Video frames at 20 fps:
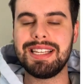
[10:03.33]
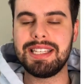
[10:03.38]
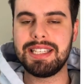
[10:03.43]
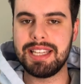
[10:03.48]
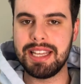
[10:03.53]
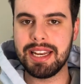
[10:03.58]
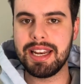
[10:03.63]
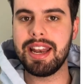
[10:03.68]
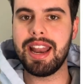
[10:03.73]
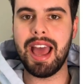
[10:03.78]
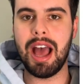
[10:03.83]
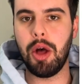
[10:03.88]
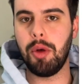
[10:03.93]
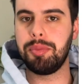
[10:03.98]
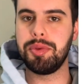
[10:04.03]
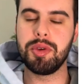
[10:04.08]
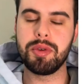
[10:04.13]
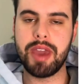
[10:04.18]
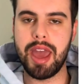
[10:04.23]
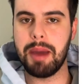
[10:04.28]
didn't help
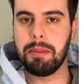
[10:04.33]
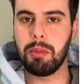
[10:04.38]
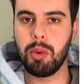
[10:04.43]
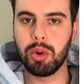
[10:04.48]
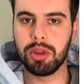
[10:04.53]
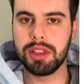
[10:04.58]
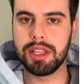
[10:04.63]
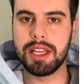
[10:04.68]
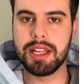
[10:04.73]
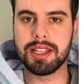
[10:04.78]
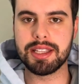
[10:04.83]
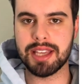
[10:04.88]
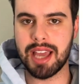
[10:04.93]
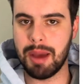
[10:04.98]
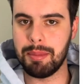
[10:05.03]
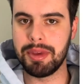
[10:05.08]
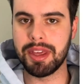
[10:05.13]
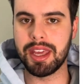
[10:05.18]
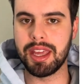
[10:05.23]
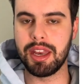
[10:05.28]
you get more leads
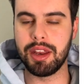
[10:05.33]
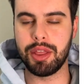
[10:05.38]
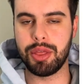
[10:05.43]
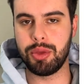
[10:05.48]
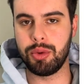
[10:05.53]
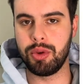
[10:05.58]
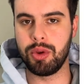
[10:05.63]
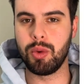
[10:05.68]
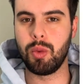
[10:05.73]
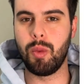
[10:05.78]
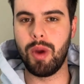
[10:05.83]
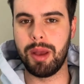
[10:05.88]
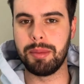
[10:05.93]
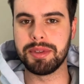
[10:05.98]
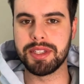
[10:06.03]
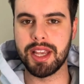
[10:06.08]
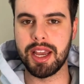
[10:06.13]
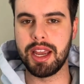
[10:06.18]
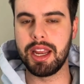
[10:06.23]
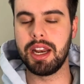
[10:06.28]
coming in through your
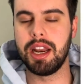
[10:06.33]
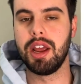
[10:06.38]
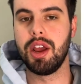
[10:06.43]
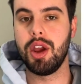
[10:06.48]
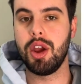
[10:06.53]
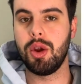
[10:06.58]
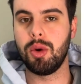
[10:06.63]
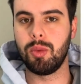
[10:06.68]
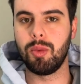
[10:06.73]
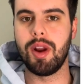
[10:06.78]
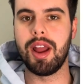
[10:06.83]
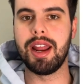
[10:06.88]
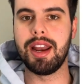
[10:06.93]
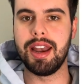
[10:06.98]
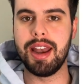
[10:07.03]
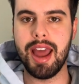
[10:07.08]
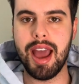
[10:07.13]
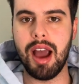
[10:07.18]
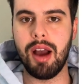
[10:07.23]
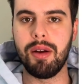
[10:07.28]
website right
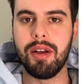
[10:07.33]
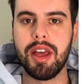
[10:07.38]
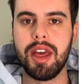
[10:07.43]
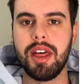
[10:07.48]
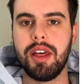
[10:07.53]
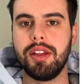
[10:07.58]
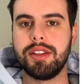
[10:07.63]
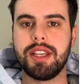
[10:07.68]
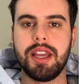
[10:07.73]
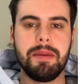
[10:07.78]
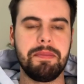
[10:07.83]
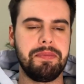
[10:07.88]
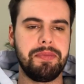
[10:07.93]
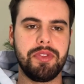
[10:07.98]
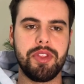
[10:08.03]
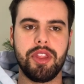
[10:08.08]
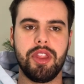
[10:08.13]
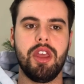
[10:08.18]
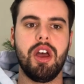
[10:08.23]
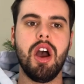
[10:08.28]
now? I'd say,
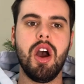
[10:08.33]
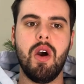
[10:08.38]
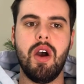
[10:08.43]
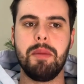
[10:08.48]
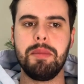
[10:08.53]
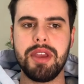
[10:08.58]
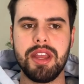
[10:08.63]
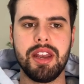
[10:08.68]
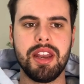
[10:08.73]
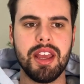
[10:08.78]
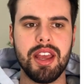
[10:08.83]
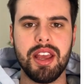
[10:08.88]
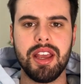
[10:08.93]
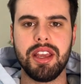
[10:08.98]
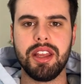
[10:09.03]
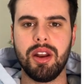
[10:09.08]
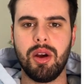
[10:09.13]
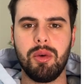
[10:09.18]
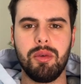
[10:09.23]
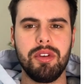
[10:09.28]
oh, it
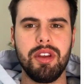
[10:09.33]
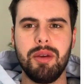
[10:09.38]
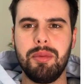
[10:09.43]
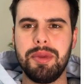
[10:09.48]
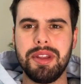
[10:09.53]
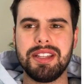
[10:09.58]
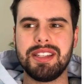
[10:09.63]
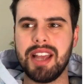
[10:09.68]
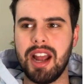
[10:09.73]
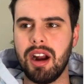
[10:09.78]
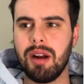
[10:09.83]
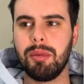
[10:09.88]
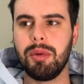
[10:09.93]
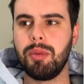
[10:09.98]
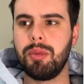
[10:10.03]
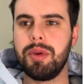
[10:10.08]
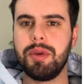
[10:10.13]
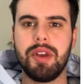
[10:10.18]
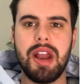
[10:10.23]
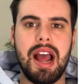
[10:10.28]
would be terrible.
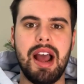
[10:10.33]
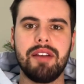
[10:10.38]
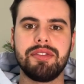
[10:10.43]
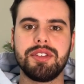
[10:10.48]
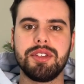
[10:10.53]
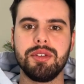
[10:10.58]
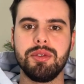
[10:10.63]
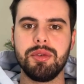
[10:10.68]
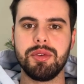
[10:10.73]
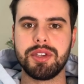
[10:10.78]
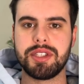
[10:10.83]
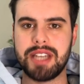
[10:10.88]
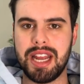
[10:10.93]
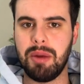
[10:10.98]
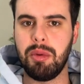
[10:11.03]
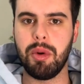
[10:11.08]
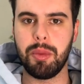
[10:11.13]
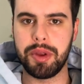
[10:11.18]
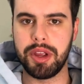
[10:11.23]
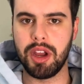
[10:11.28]
We would have to stay
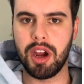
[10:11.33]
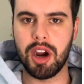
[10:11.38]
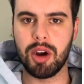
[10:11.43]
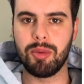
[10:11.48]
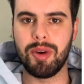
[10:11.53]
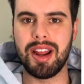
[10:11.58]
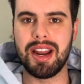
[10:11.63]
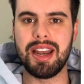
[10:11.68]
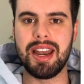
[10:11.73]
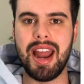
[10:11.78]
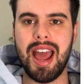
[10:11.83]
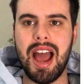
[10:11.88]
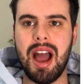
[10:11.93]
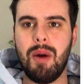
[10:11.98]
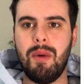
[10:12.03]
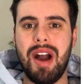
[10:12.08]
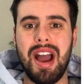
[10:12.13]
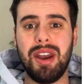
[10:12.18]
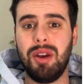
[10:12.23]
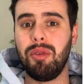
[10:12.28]
where we are right now.
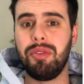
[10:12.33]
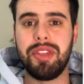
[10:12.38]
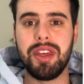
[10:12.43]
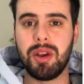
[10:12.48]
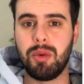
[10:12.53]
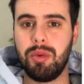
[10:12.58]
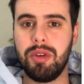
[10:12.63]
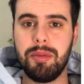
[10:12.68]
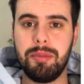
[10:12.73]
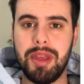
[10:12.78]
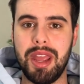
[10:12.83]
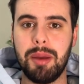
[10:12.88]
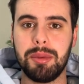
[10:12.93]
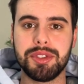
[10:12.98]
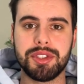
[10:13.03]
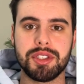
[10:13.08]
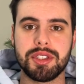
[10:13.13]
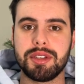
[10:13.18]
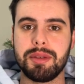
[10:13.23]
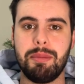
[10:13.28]
I don't think we'd be able
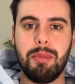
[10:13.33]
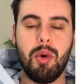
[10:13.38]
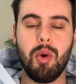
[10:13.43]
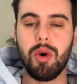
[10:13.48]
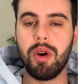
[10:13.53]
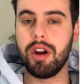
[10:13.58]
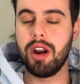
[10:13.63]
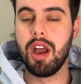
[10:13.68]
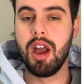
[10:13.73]
to support